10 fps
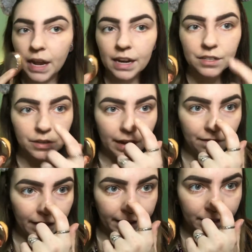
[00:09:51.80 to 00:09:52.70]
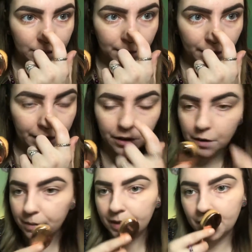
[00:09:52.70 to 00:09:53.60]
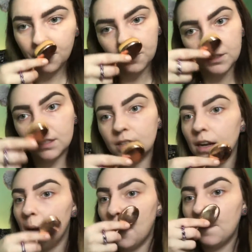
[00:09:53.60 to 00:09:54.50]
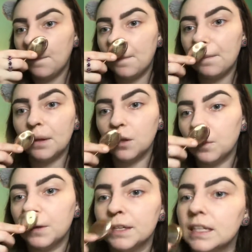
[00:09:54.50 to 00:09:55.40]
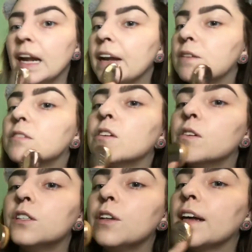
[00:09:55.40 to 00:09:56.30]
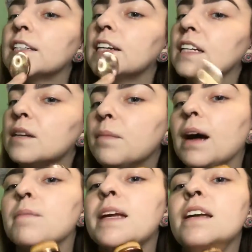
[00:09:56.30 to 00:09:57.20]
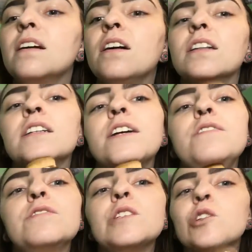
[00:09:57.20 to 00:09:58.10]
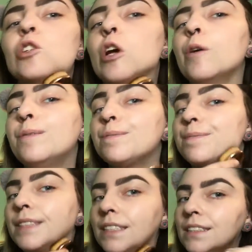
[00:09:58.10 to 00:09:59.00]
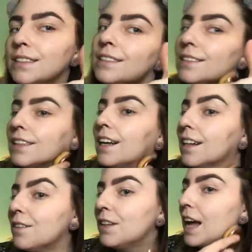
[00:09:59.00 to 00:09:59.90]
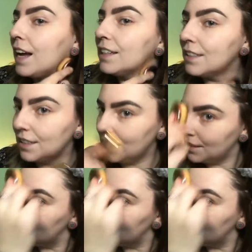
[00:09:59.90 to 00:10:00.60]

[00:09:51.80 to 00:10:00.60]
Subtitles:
And I do have like a spot here on my nose. My little boy decided he was going to accidentally bite me on the nose. So Gotta love that.